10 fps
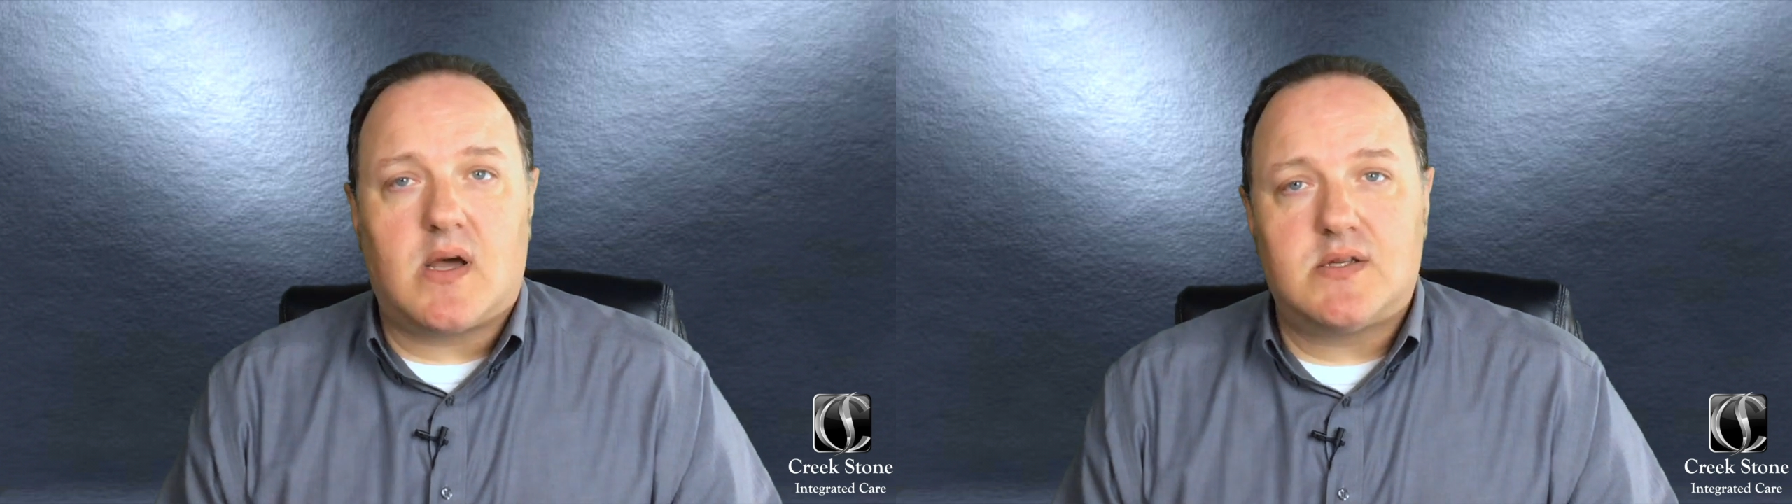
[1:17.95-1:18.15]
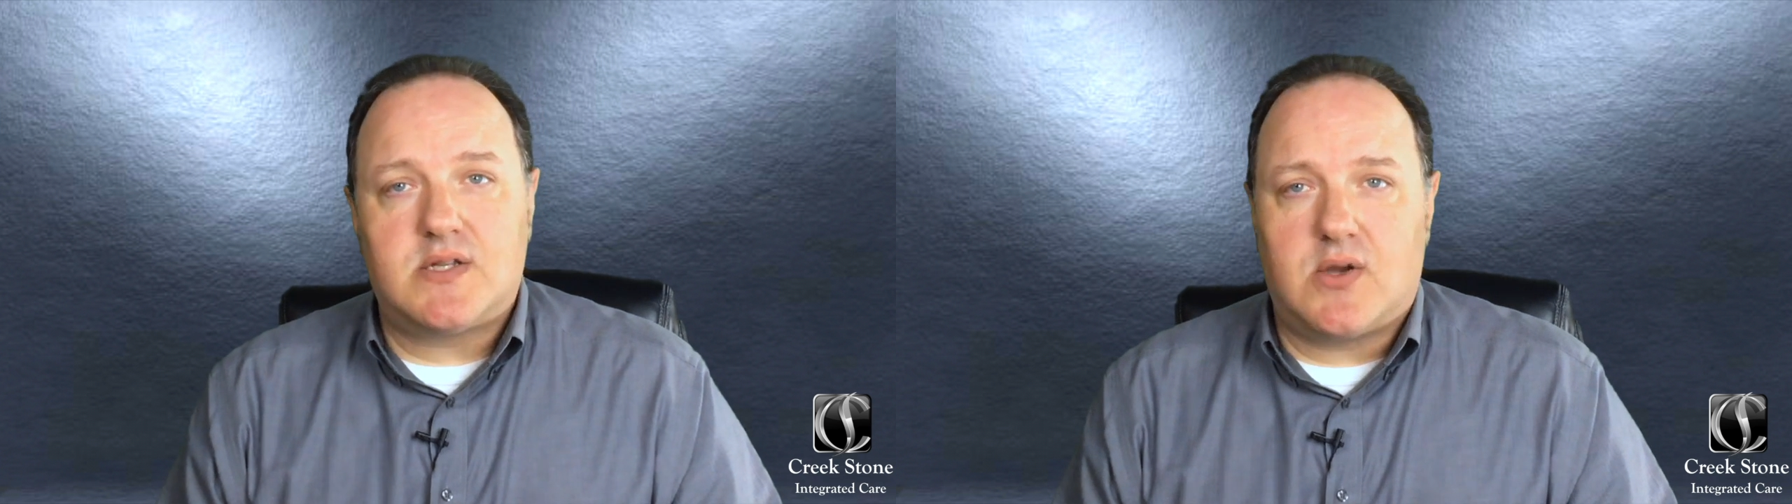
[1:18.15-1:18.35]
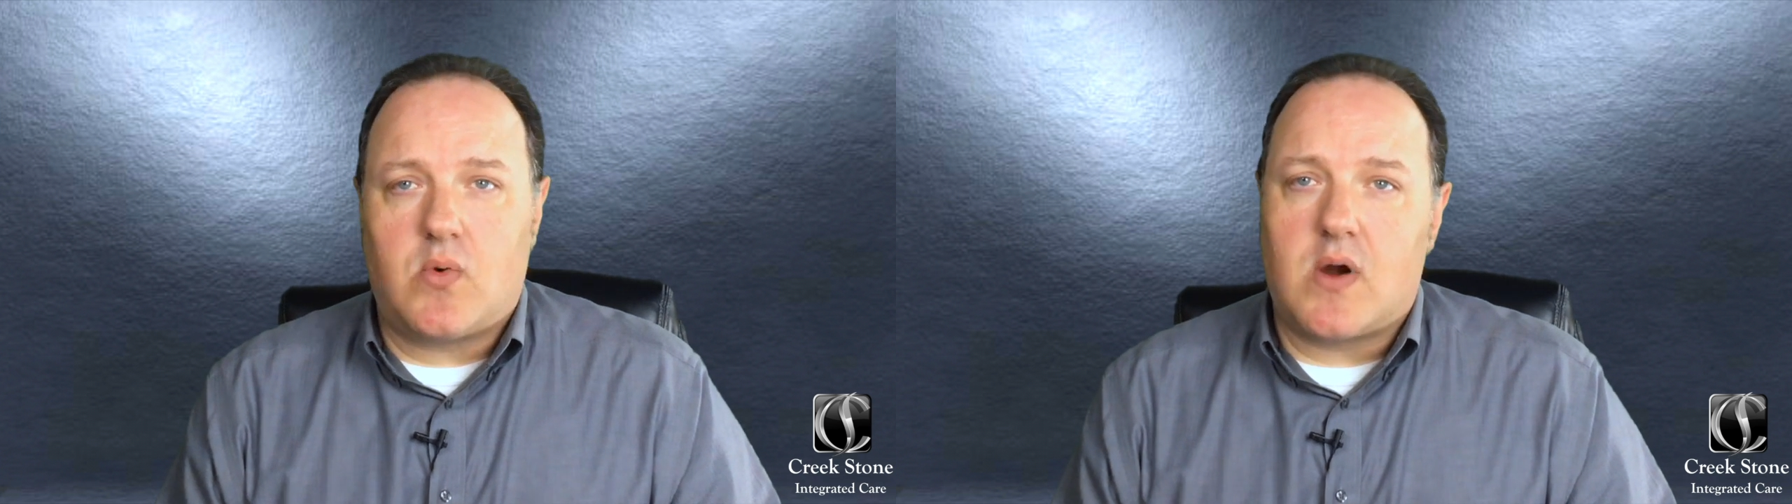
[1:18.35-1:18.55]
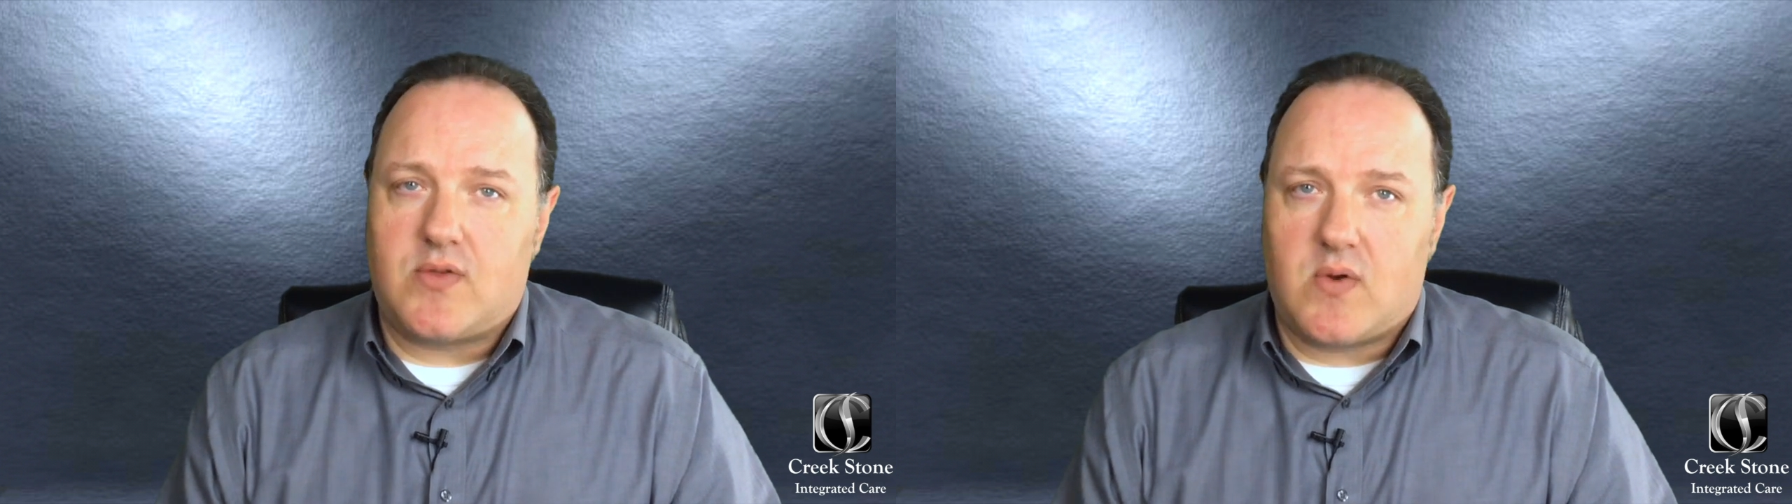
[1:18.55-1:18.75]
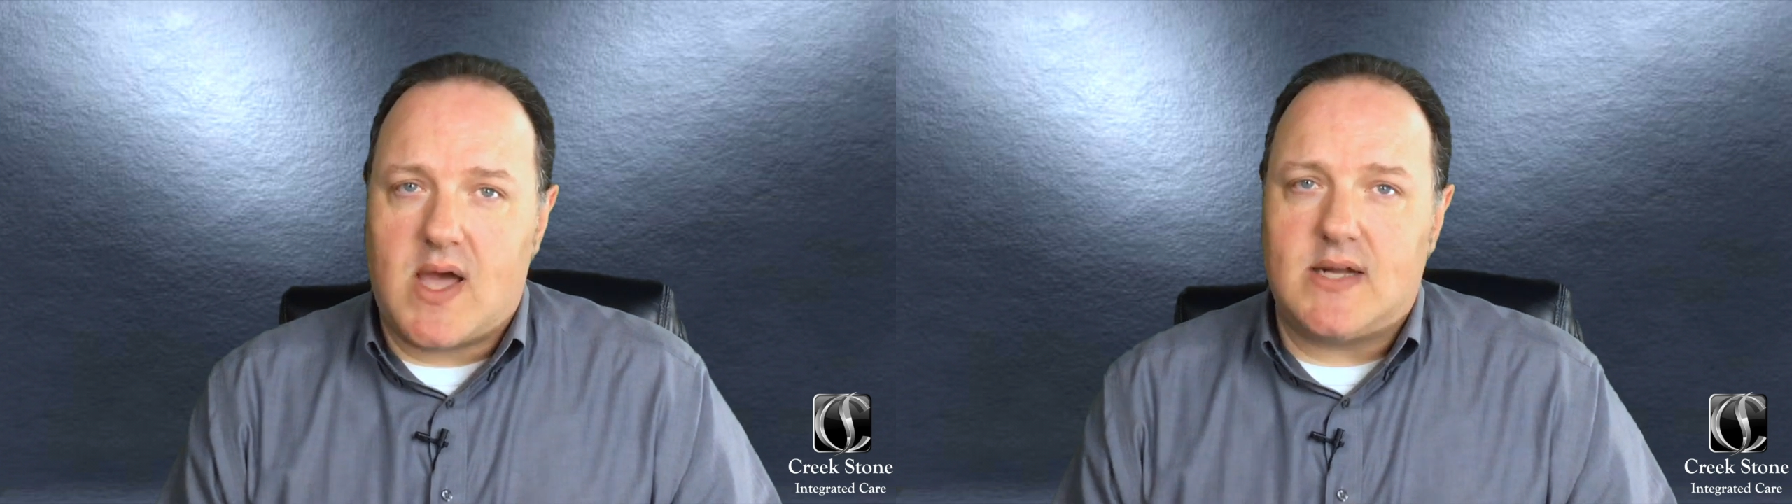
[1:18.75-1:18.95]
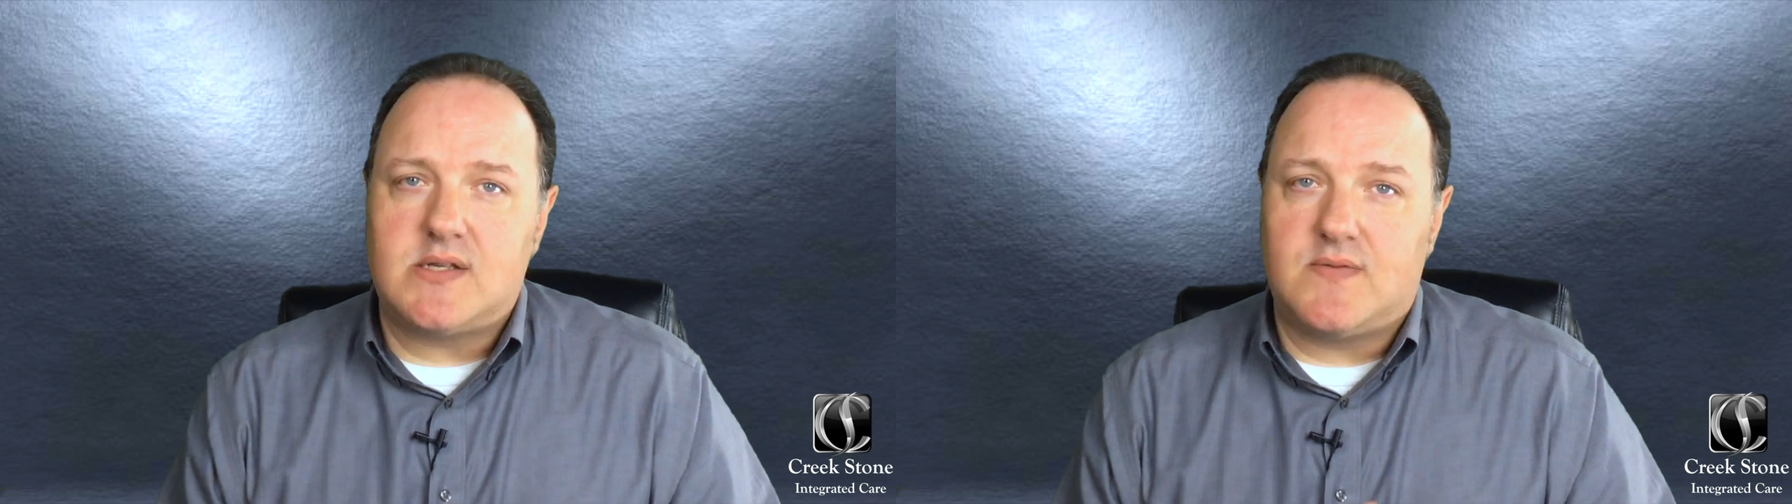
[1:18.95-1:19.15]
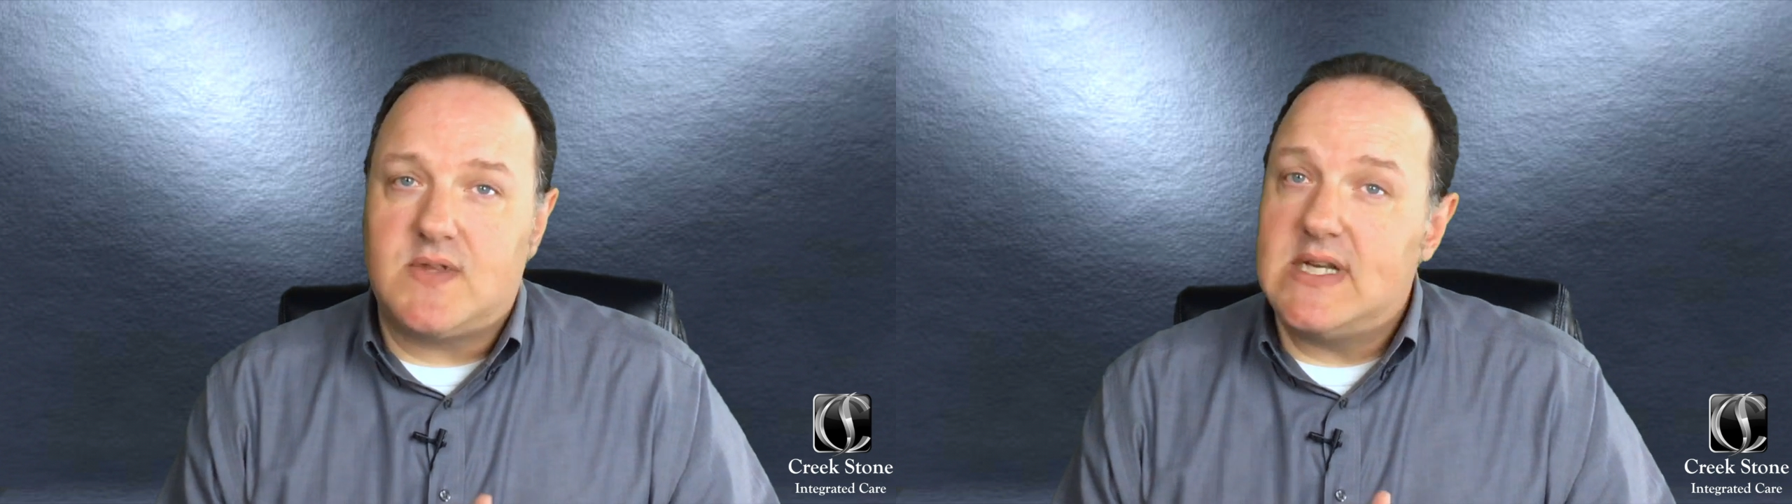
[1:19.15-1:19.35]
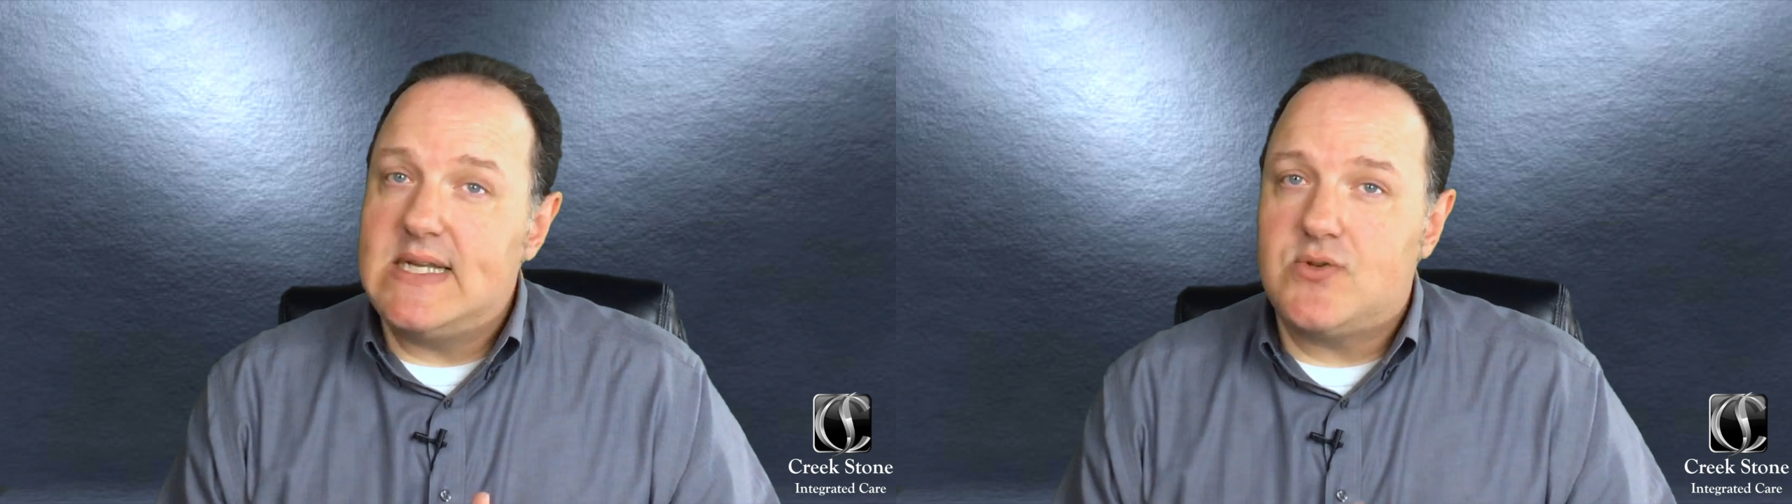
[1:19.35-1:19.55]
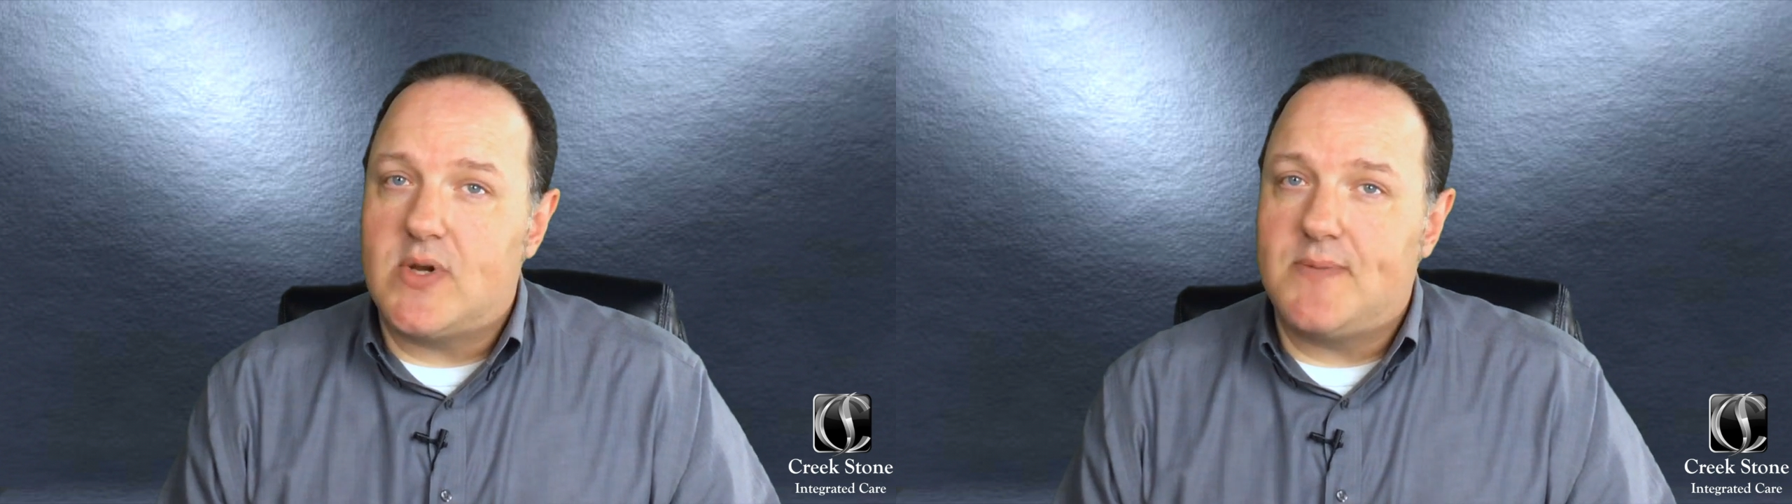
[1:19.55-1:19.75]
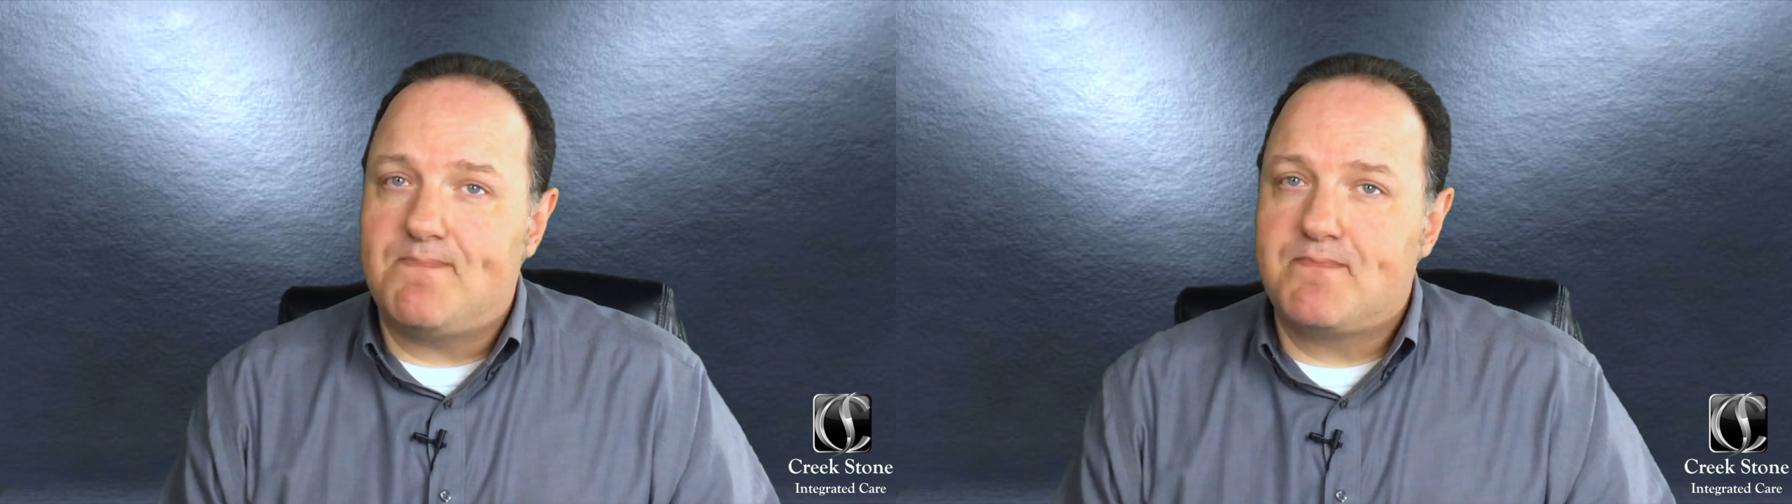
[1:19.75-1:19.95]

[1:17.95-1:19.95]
osteoarthritis of the knee joint.